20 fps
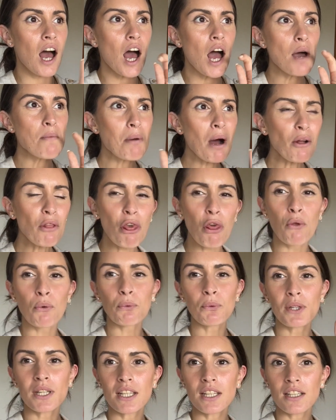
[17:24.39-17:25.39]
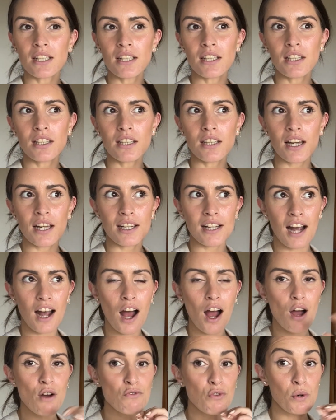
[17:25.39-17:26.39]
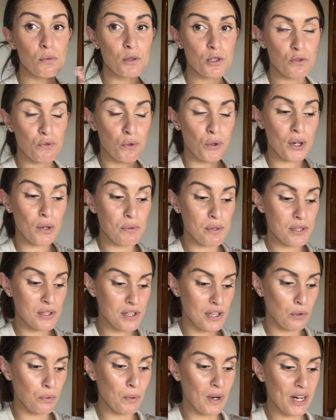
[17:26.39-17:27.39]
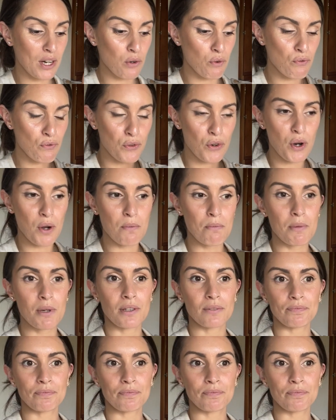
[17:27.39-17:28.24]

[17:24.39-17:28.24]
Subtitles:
about 3.5, almost 4 hours away from